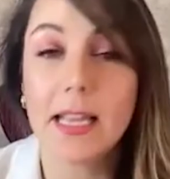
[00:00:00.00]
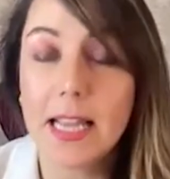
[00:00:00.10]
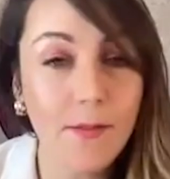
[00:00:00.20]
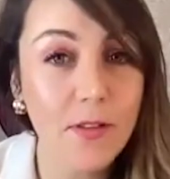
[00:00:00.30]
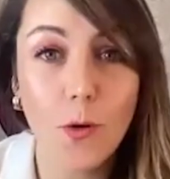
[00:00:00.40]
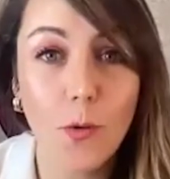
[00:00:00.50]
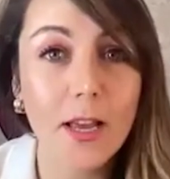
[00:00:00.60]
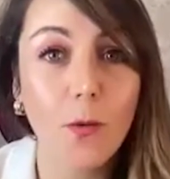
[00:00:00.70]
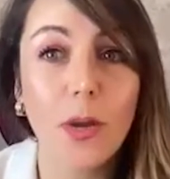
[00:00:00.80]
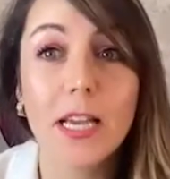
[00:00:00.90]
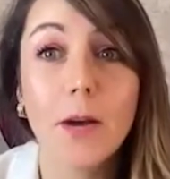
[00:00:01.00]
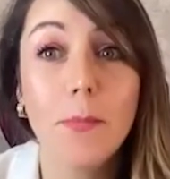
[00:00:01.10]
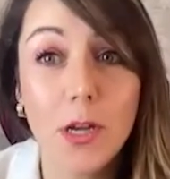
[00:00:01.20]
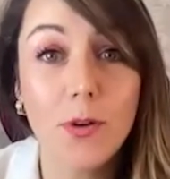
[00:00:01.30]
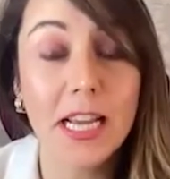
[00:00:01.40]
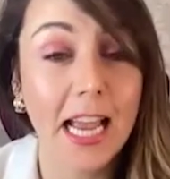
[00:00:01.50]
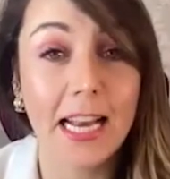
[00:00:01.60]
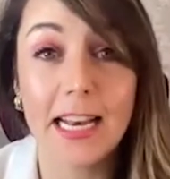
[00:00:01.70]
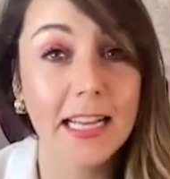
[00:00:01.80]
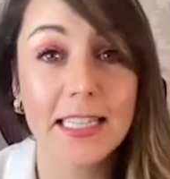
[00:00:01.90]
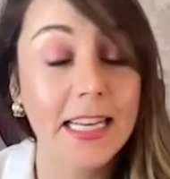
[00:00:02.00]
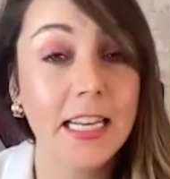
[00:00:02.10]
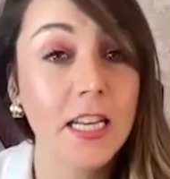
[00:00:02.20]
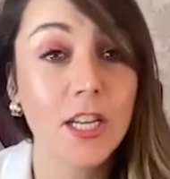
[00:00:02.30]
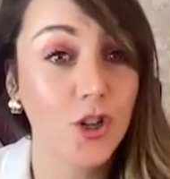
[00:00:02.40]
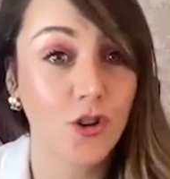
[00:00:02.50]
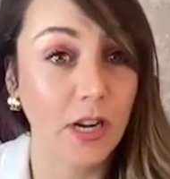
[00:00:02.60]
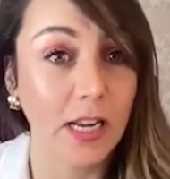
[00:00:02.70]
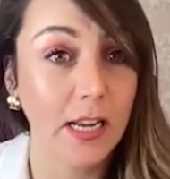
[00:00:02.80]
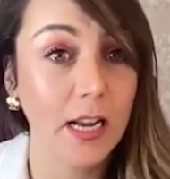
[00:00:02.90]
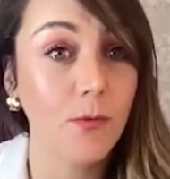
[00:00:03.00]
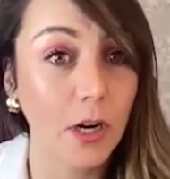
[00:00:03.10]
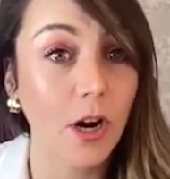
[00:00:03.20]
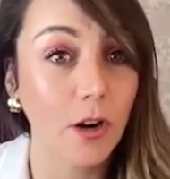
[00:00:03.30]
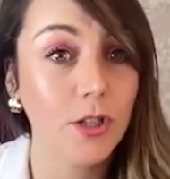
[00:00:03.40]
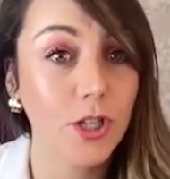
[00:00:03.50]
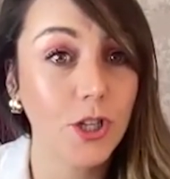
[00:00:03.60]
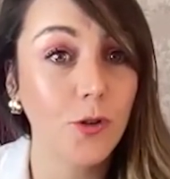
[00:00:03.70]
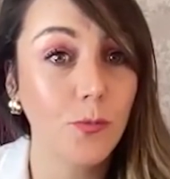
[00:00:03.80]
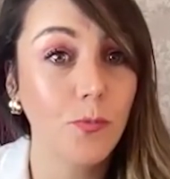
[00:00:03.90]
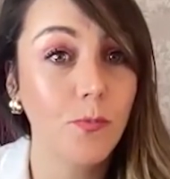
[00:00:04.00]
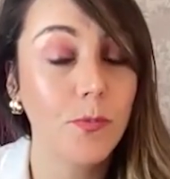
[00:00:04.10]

even the way that we communicated as an industry in regards to